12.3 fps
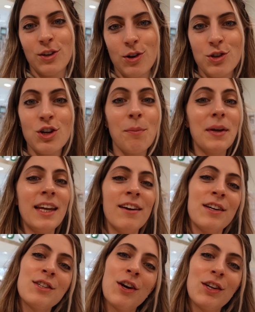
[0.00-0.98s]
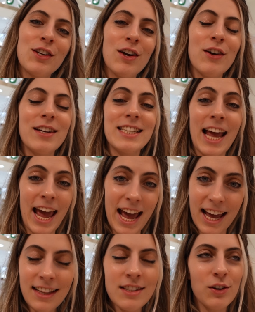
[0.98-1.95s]
go shopping here in Tokyo is
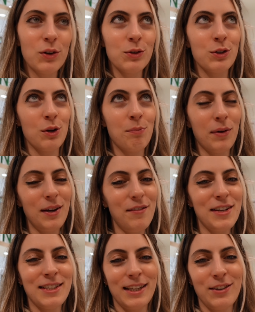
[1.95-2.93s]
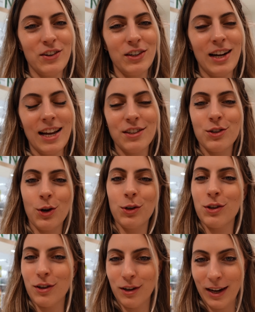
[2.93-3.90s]
Hands, also previously known as
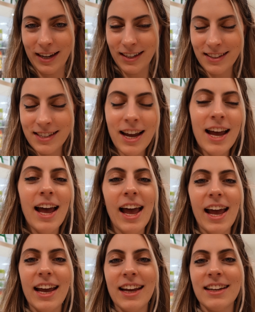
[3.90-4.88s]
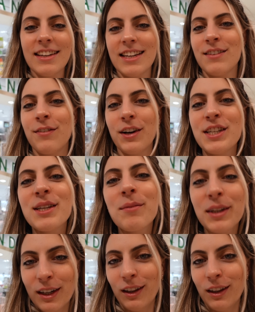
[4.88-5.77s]
Tokyo Hands, and it's very similar to